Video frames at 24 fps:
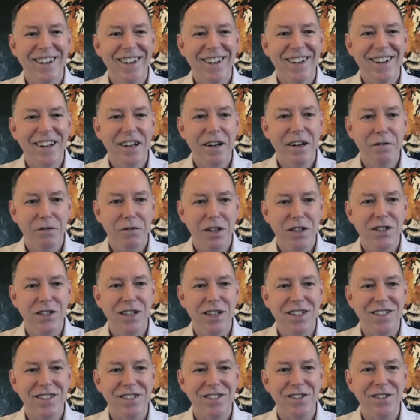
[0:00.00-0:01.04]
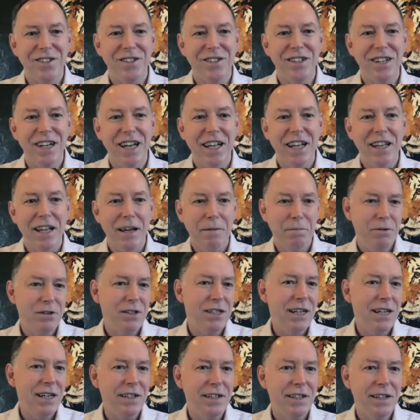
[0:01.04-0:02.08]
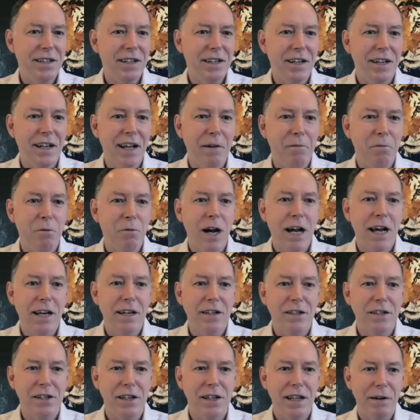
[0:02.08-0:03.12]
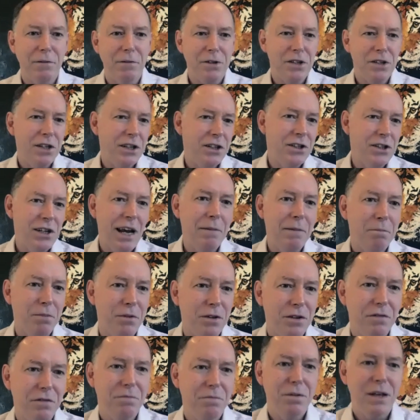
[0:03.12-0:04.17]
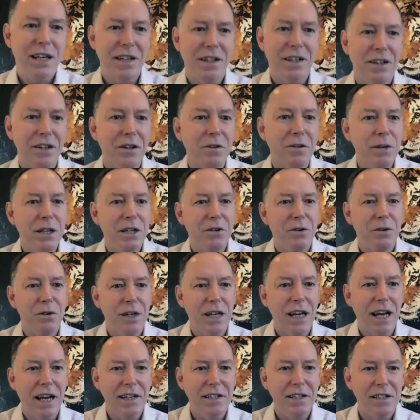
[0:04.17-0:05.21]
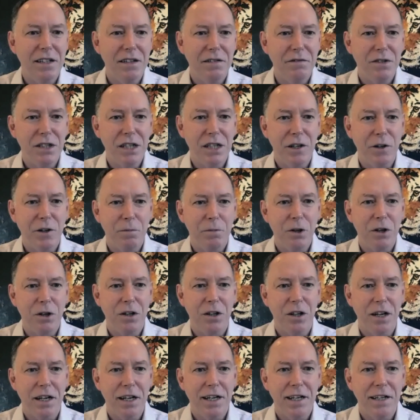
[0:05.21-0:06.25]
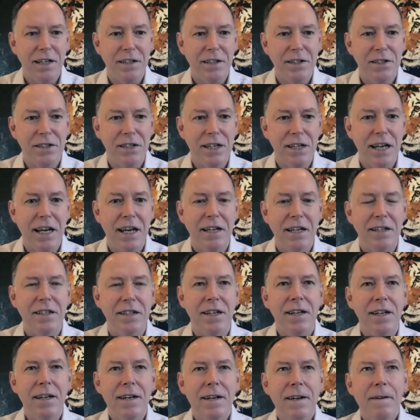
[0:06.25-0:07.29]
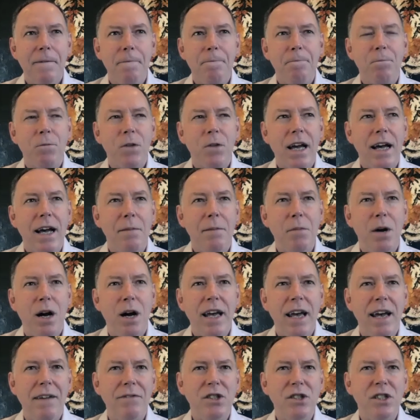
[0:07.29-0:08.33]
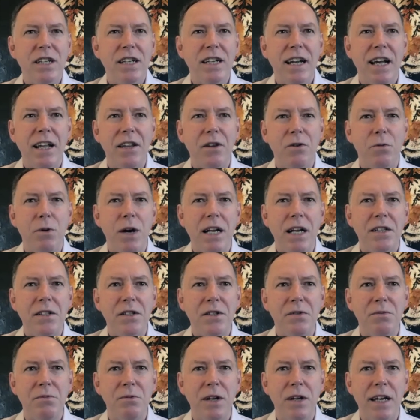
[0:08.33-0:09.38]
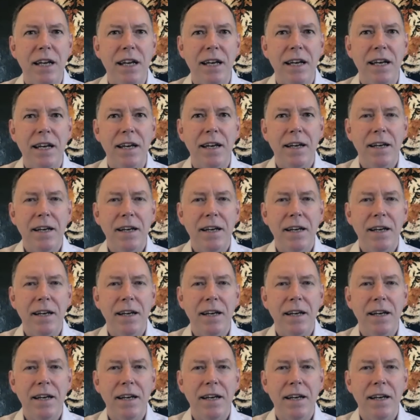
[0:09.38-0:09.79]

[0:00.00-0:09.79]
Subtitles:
of the jigsaw. And they presented it in that way. So that was an example of being a little bit creative to help the client understand. I have seen other ones where